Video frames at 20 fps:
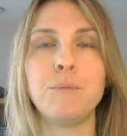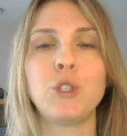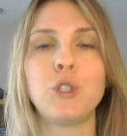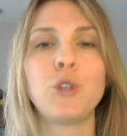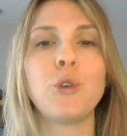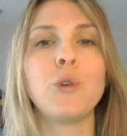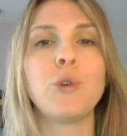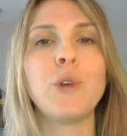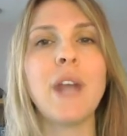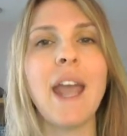
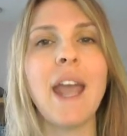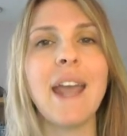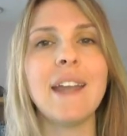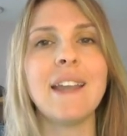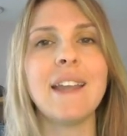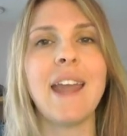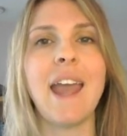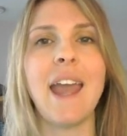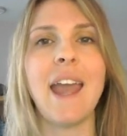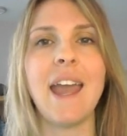
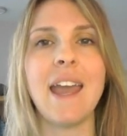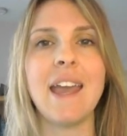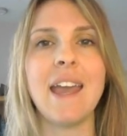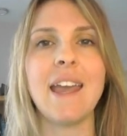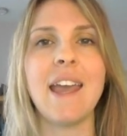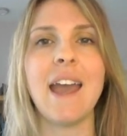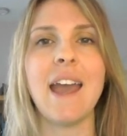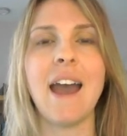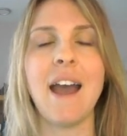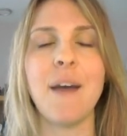create
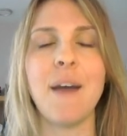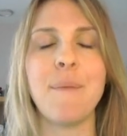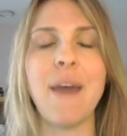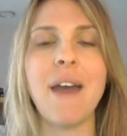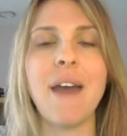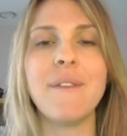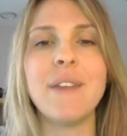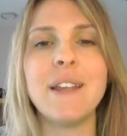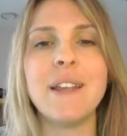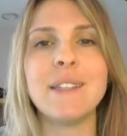a
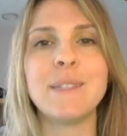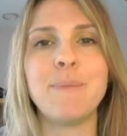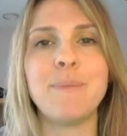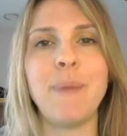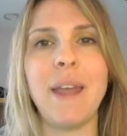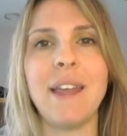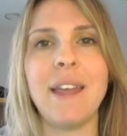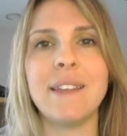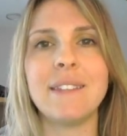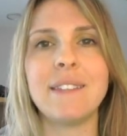evidence
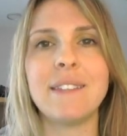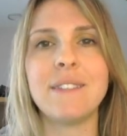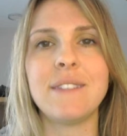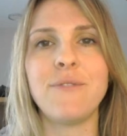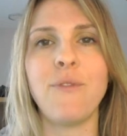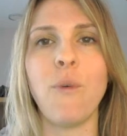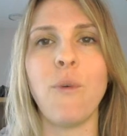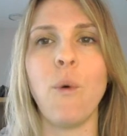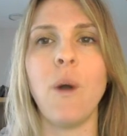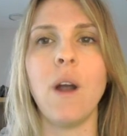base
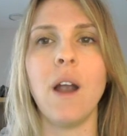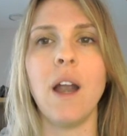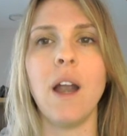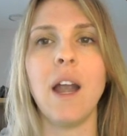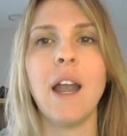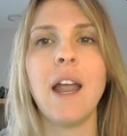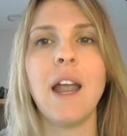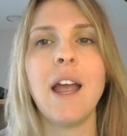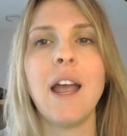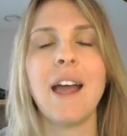
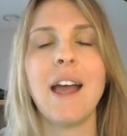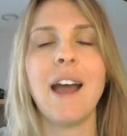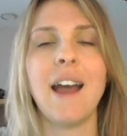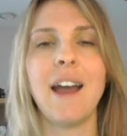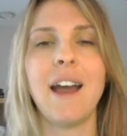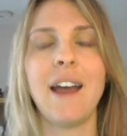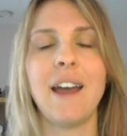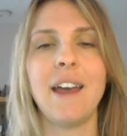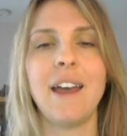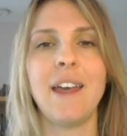for
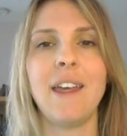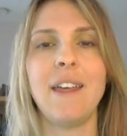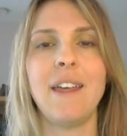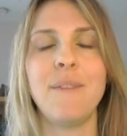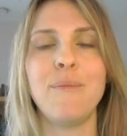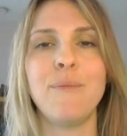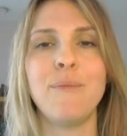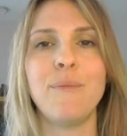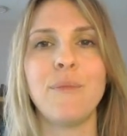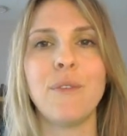
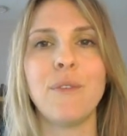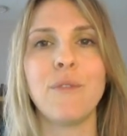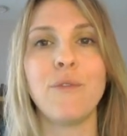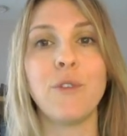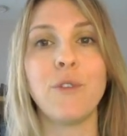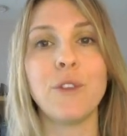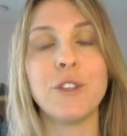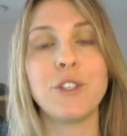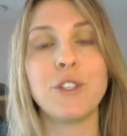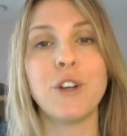
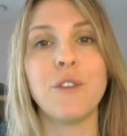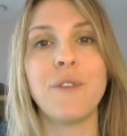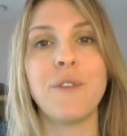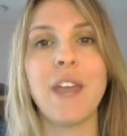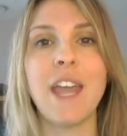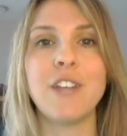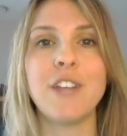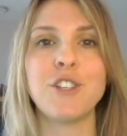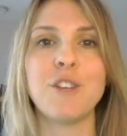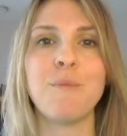the
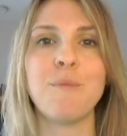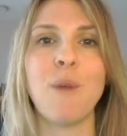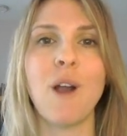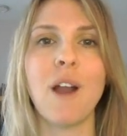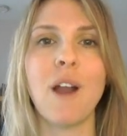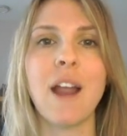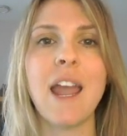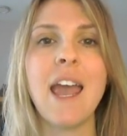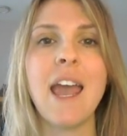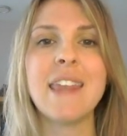certification
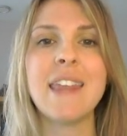mark,